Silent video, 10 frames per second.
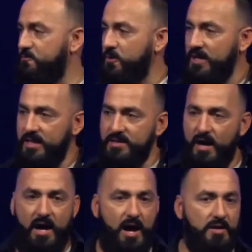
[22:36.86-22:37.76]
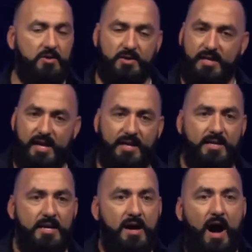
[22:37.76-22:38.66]
feeding the hungry and
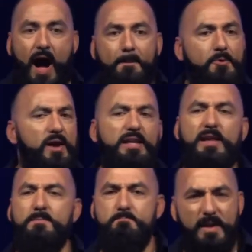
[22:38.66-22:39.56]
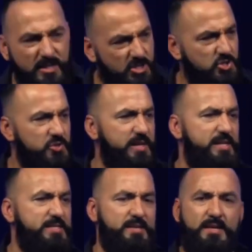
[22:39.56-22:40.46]
operating
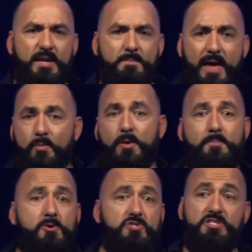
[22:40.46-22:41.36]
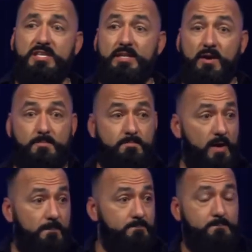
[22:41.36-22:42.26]
ministries and Man, we're purchasing our
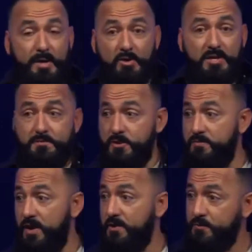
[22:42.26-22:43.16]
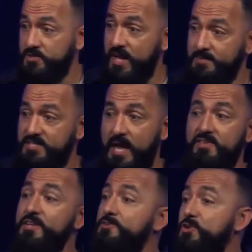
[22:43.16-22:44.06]
building for the very first time,
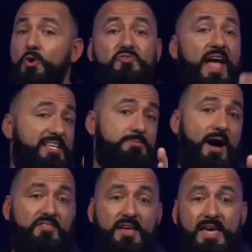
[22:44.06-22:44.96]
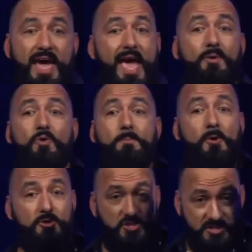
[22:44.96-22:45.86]
seven years old next month. And we're
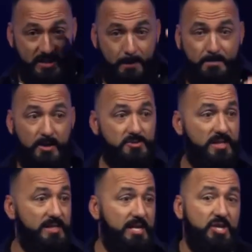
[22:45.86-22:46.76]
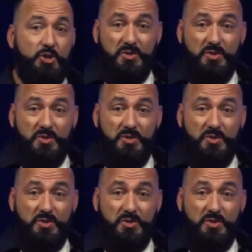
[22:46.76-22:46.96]
purchasing a building and a new